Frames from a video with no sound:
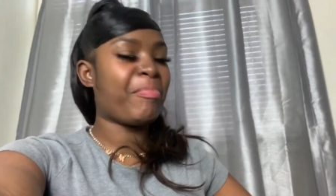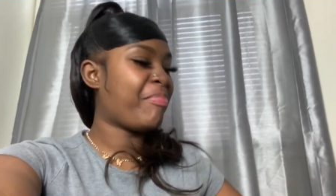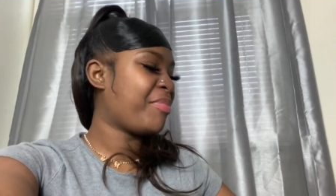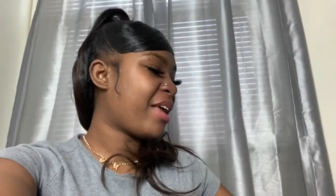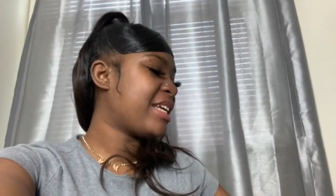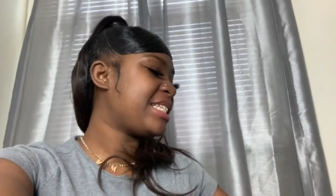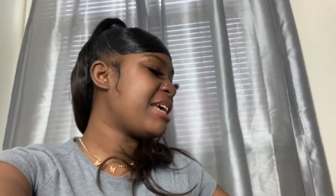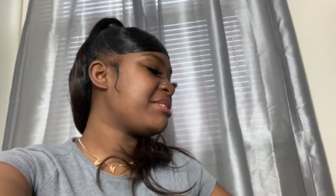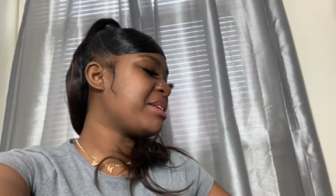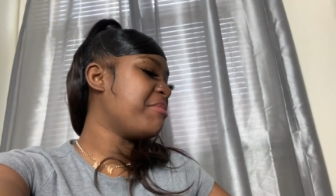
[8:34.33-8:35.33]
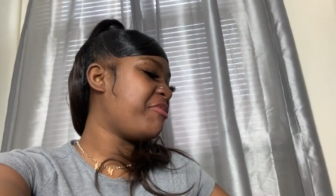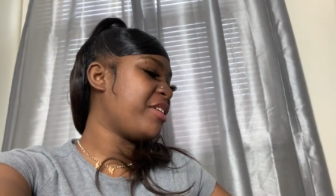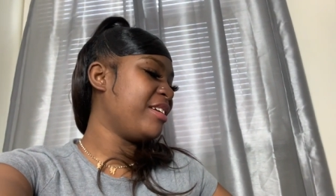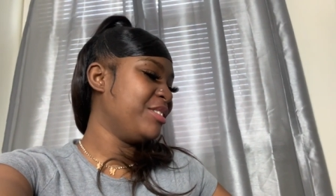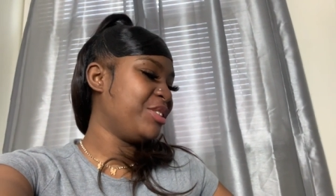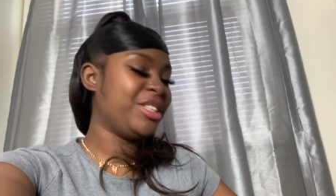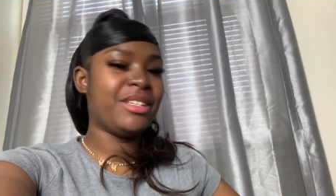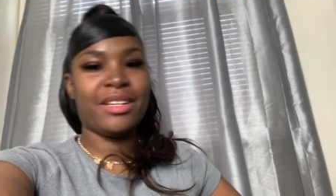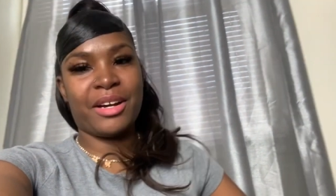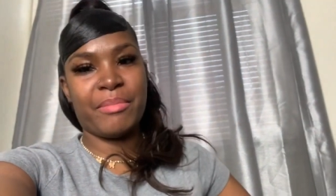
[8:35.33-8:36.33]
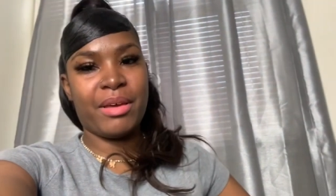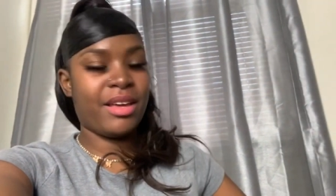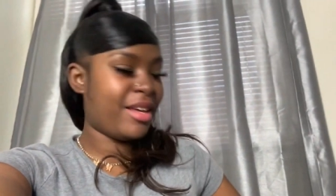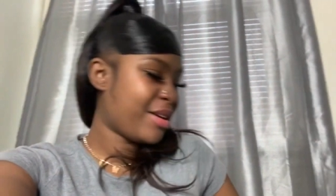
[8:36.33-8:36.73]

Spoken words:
I say something for you. She looking at her bag.